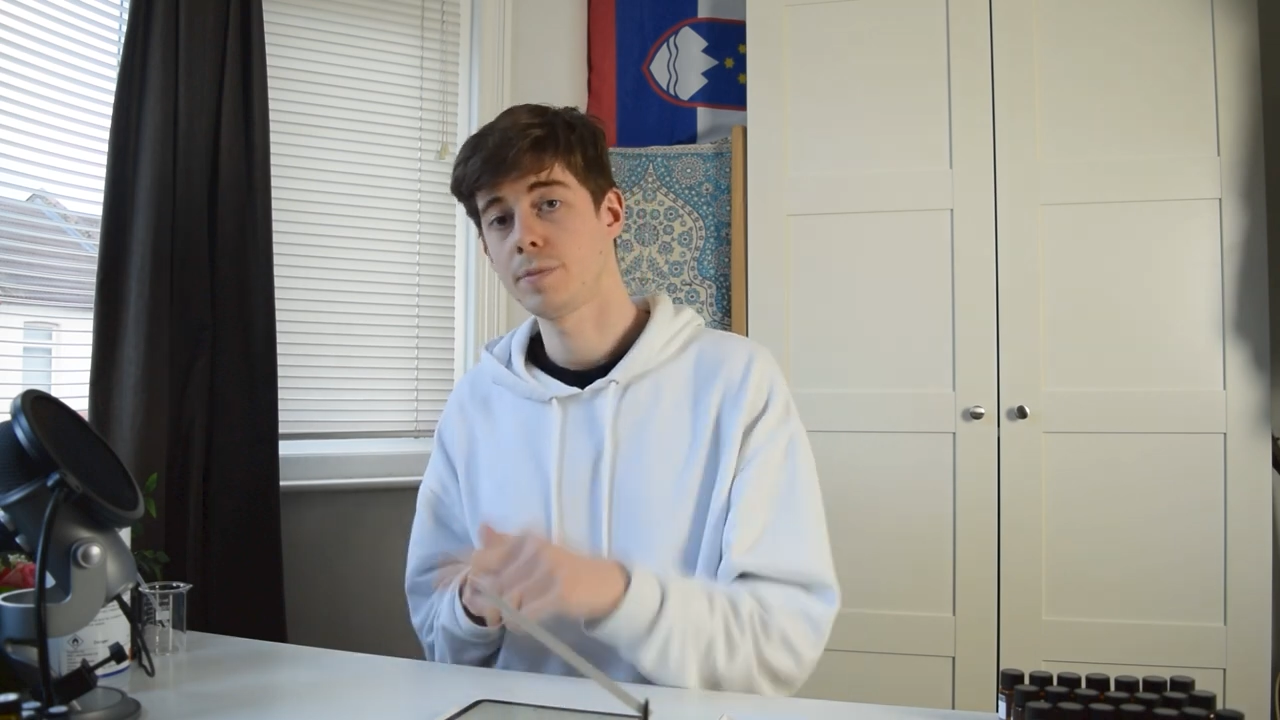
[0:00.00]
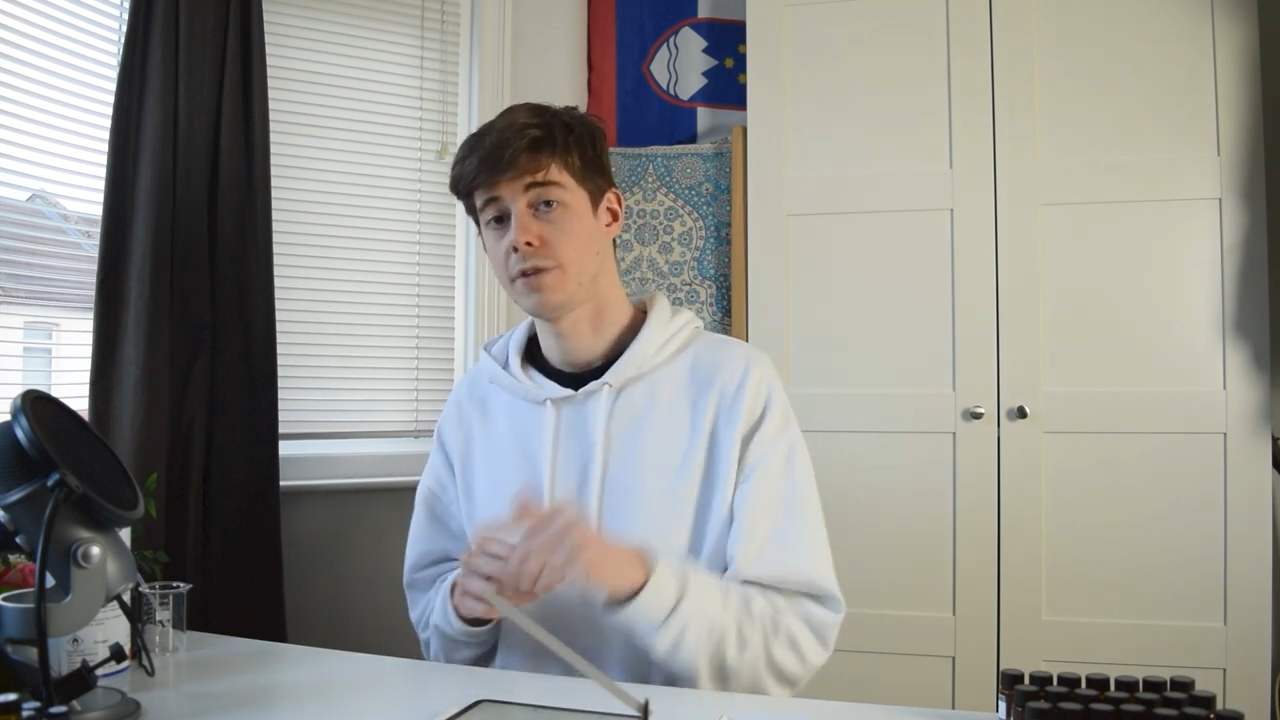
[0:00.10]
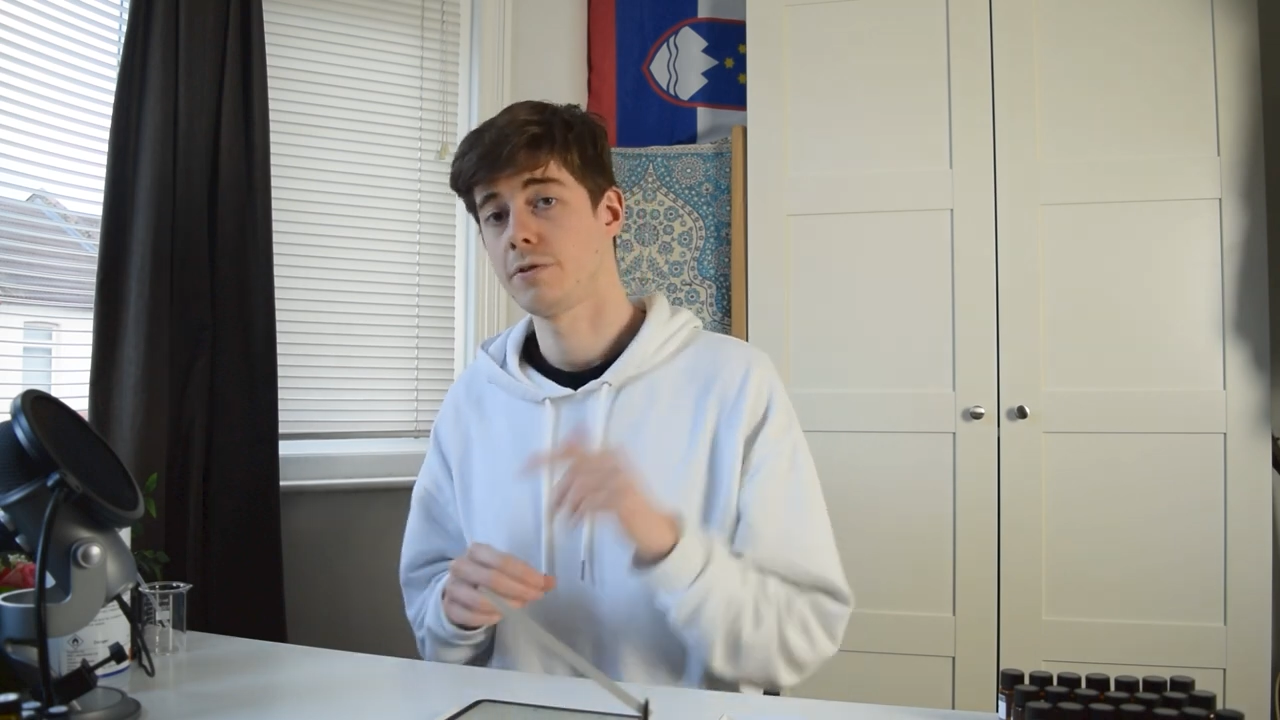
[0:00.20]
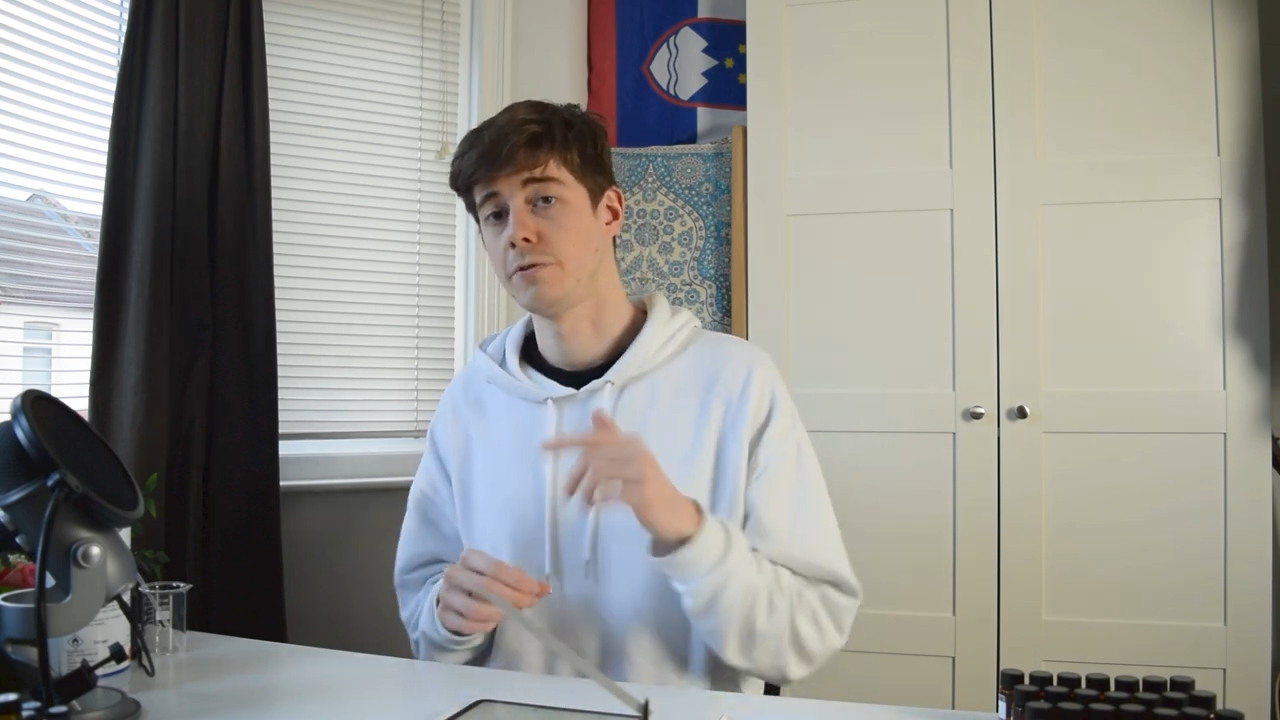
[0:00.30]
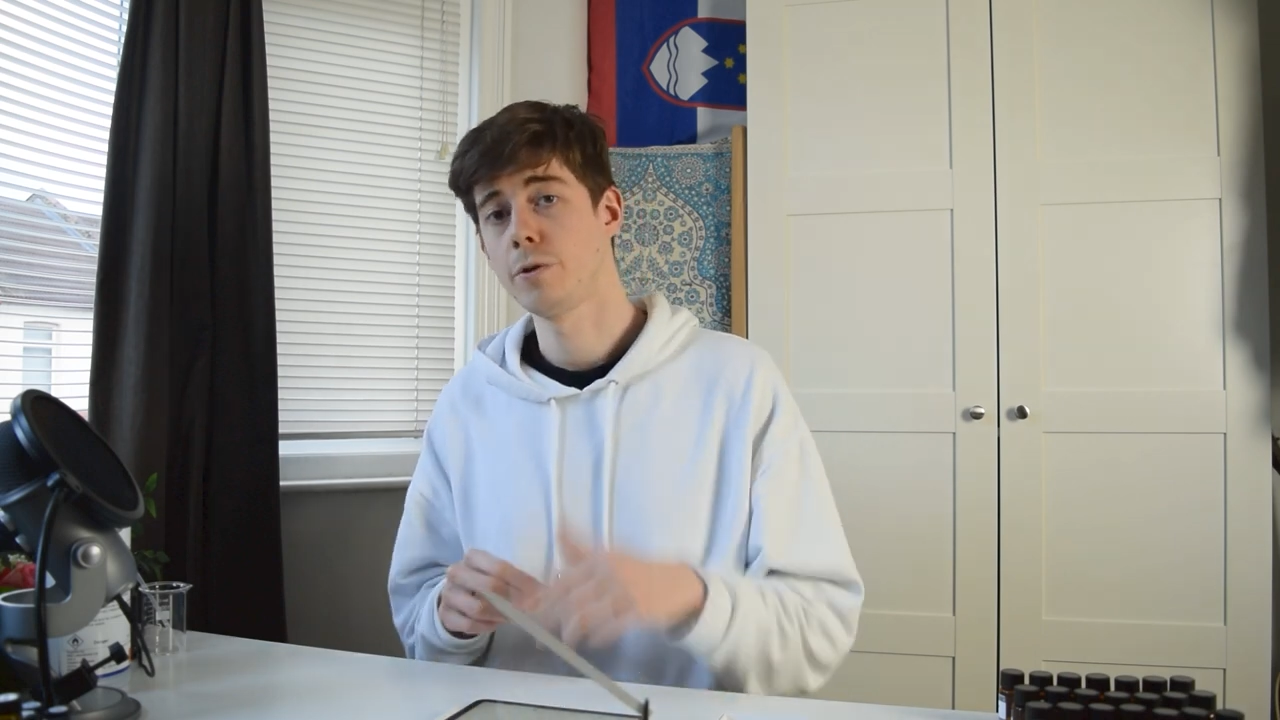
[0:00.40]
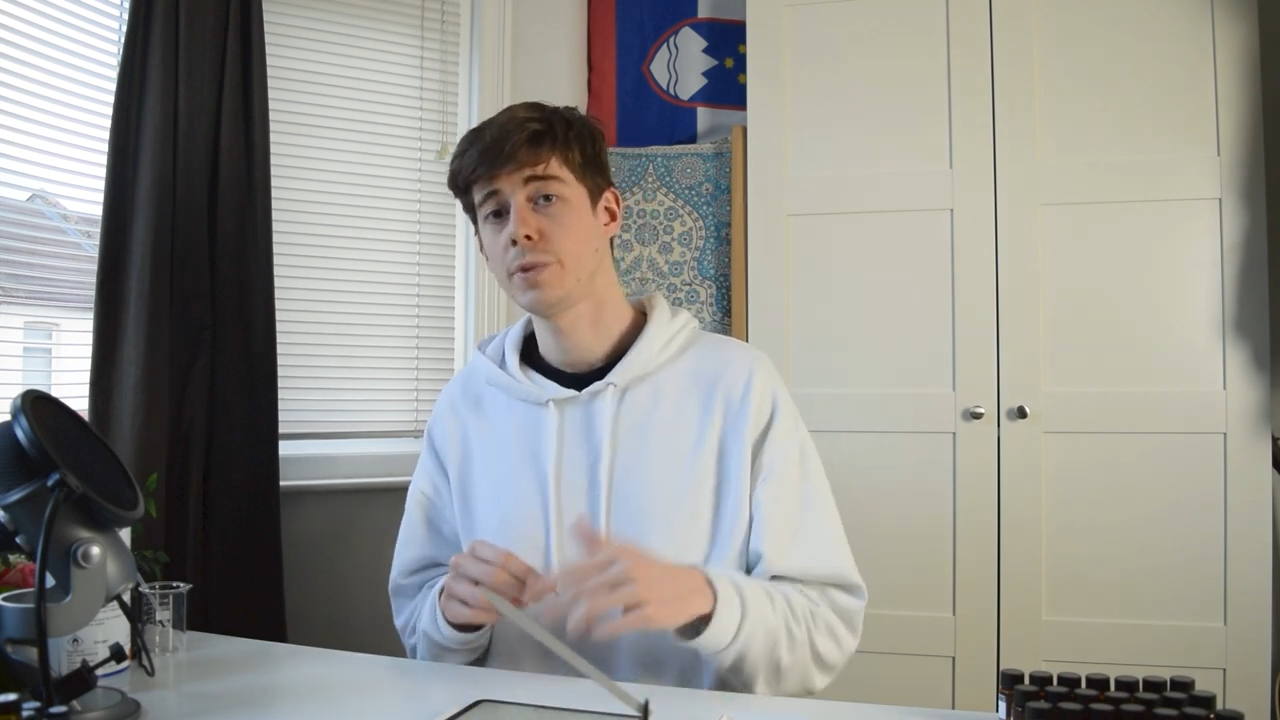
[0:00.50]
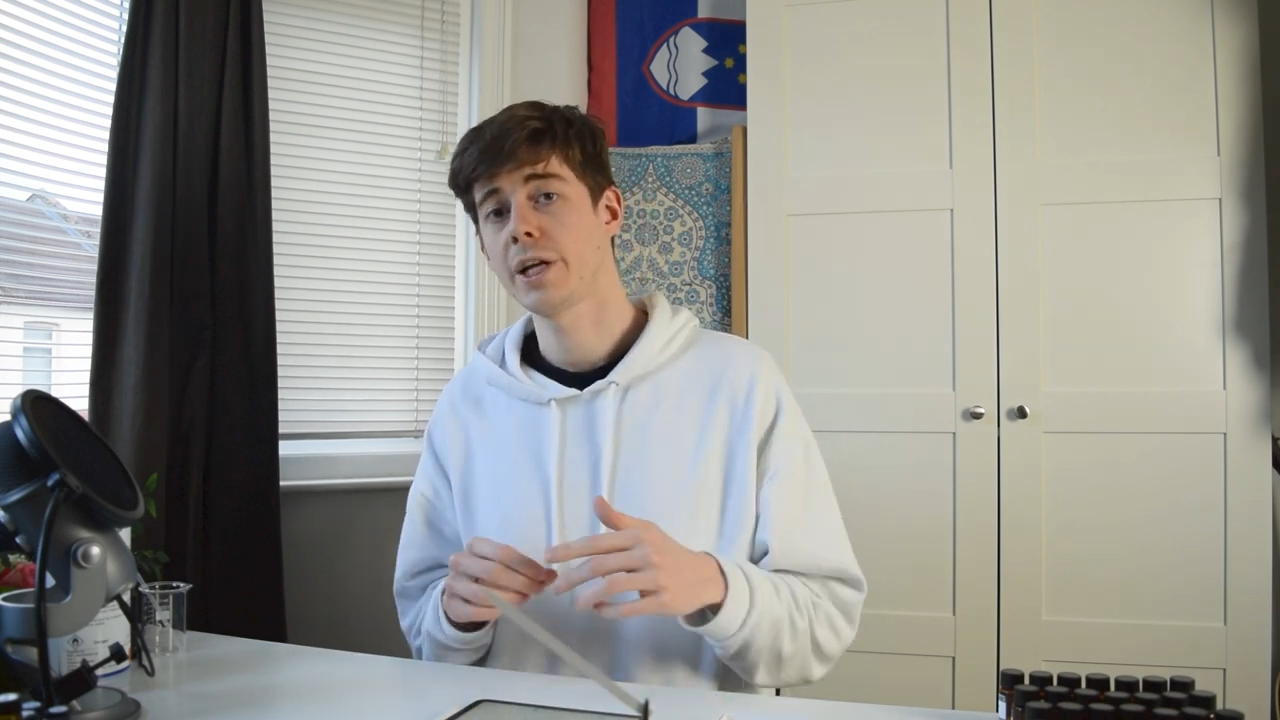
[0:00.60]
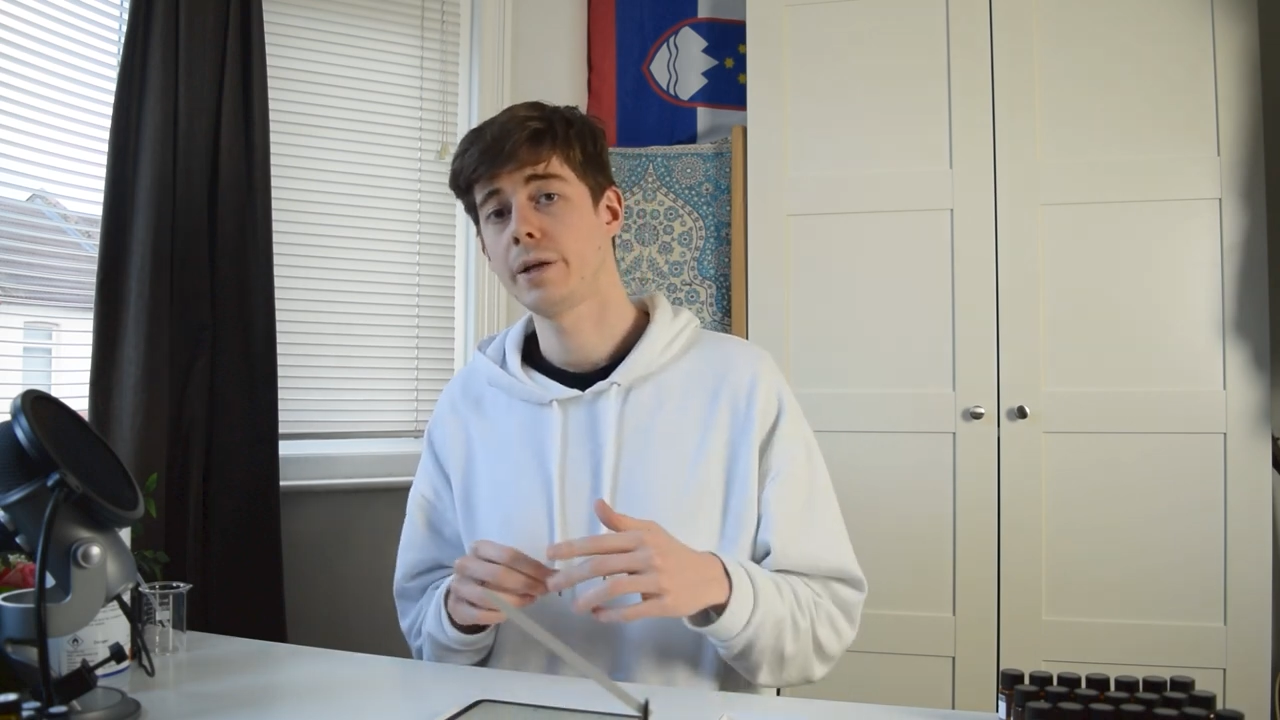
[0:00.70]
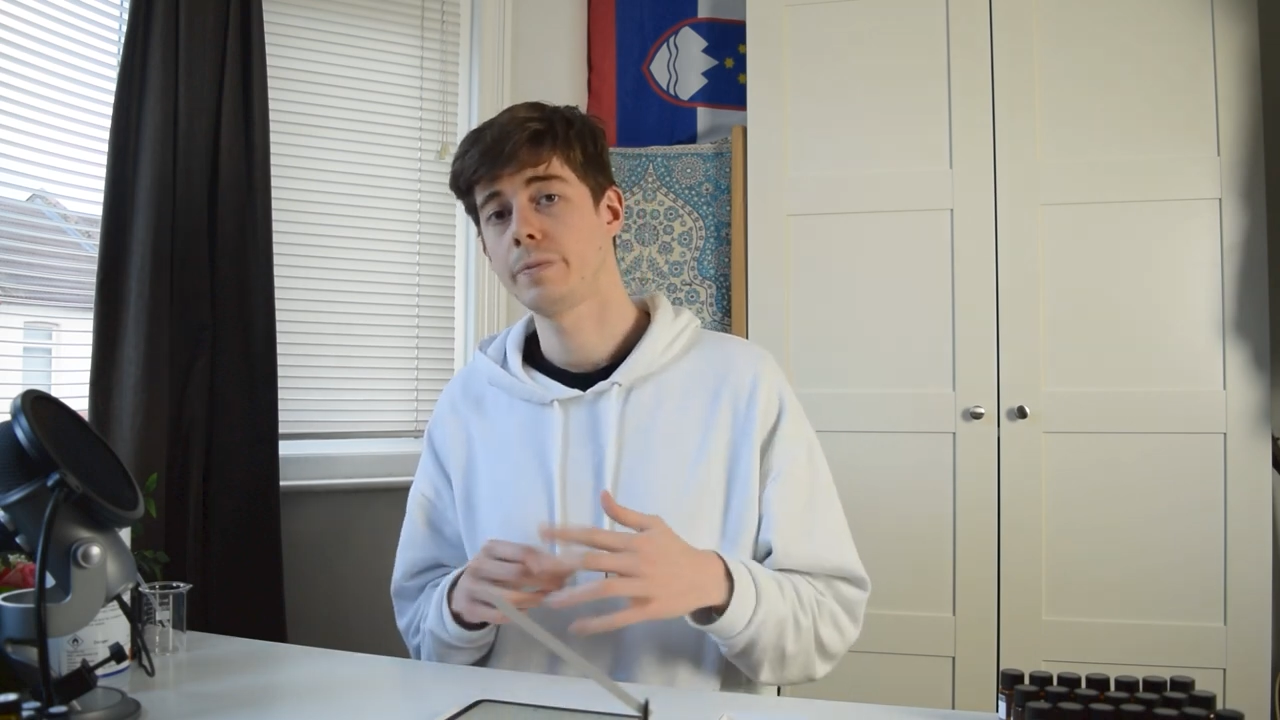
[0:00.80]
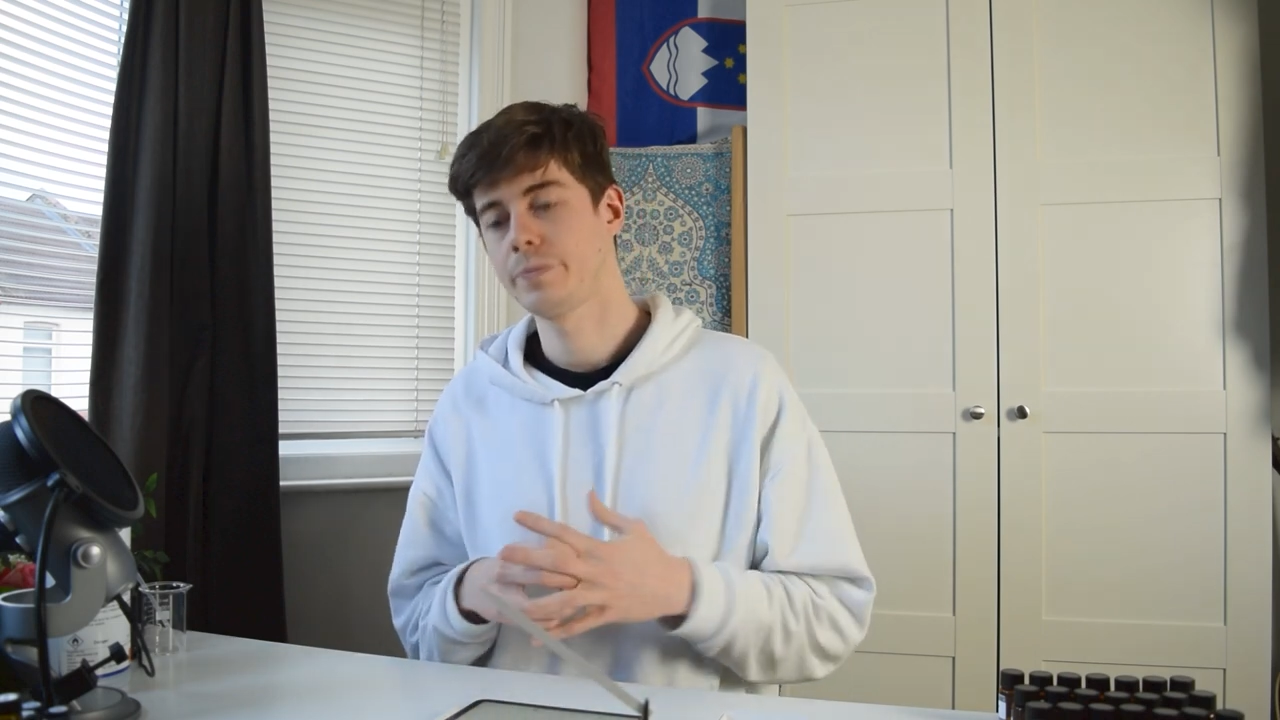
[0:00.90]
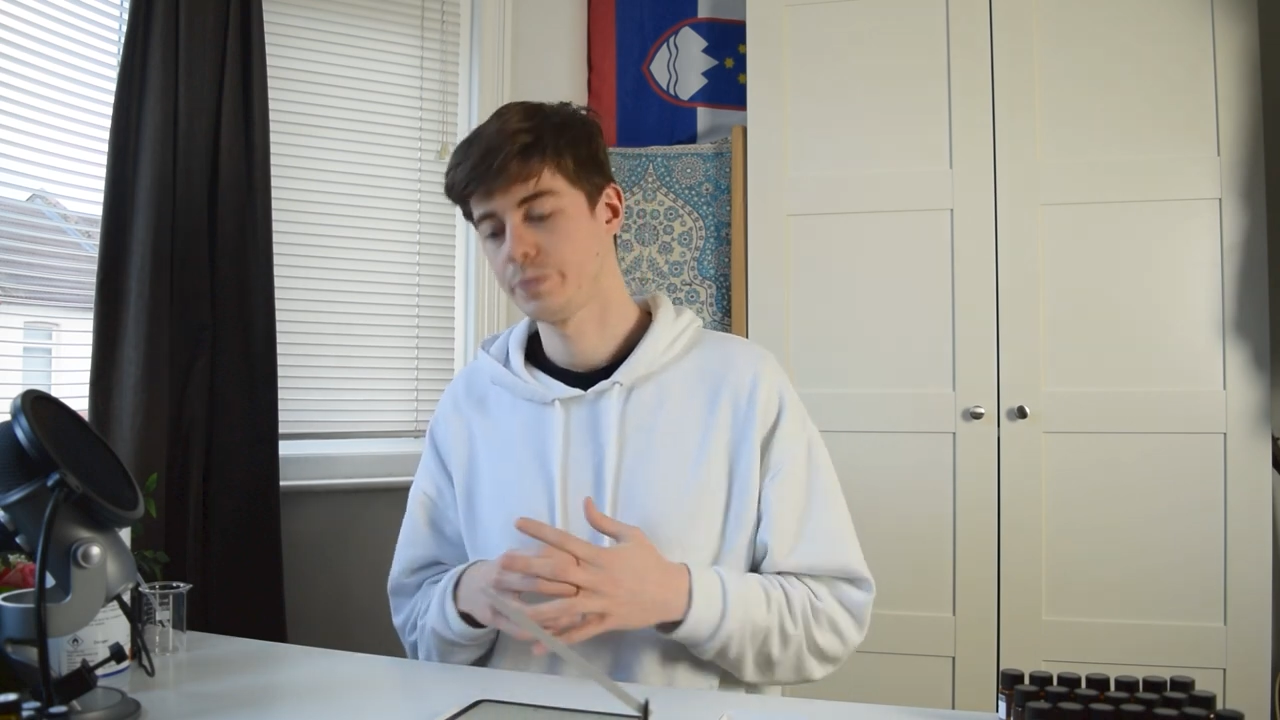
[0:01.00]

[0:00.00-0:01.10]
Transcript: update for Formulair,